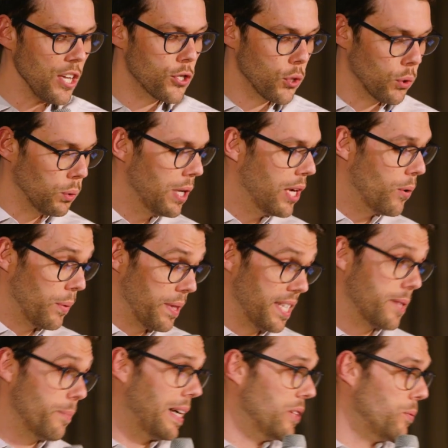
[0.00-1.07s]
So with this
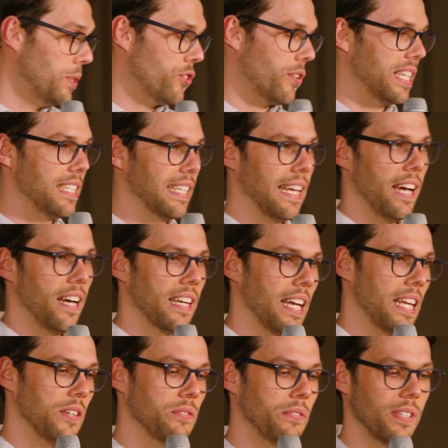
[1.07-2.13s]
in mind, we tried to get a
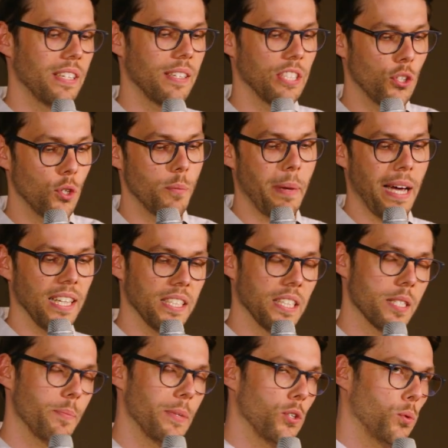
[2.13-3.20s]
kind of good
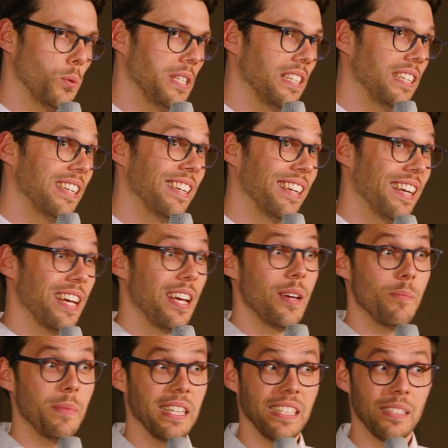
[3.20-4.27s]
balance between
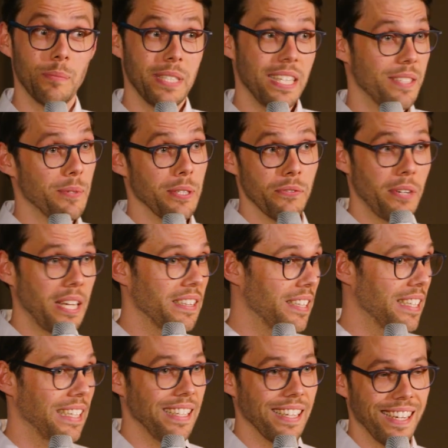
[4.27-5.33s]
being
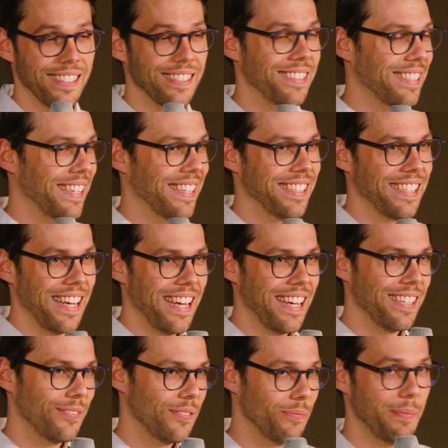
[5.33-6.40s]
participant-friendly and
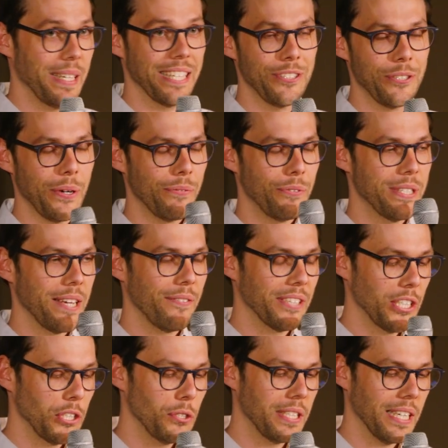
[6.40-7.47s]
making sure everyone's having
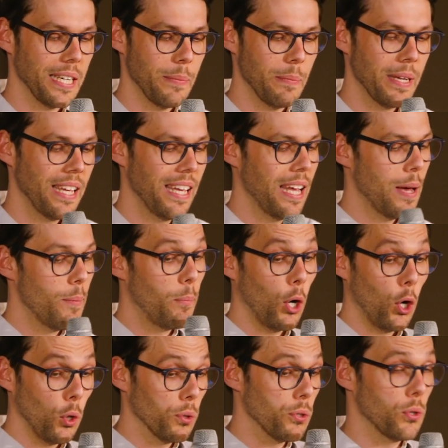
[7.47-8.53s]
a good time, but
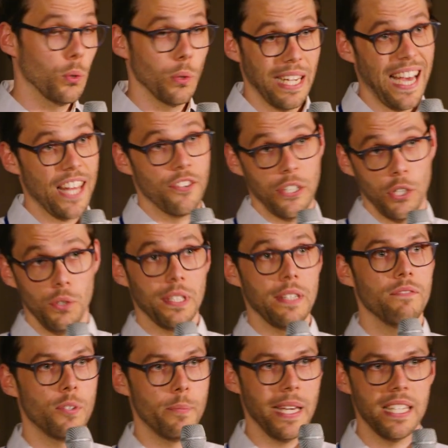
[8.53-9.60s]
also gathering all the
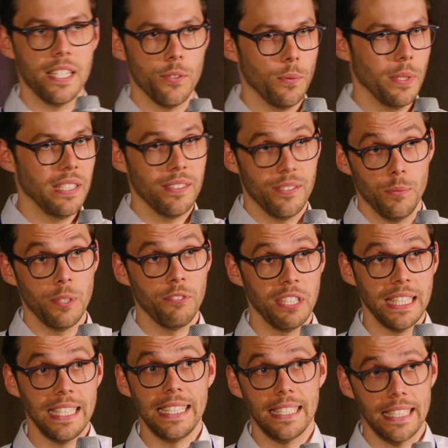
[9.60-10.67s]
information we
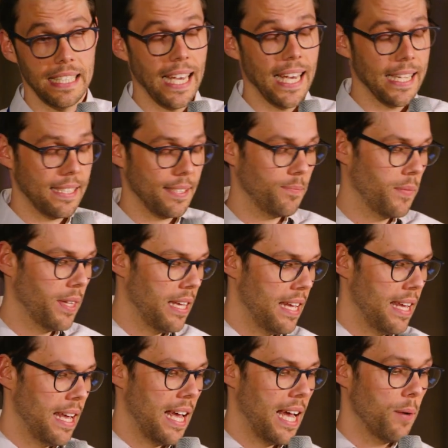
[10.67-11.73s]
really need to get.
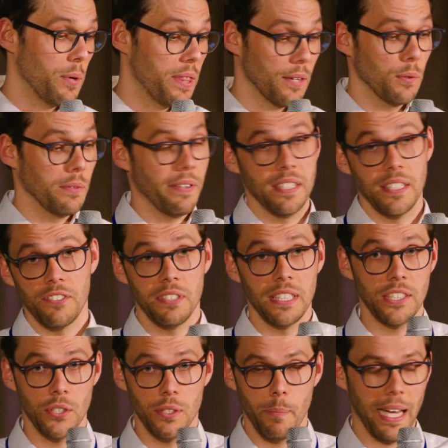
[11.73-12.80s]
And we think we found a really
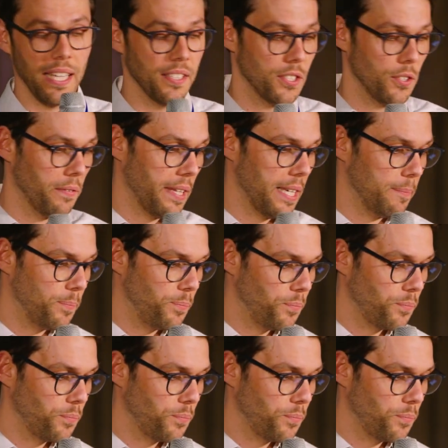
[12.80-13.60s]
good balance of that.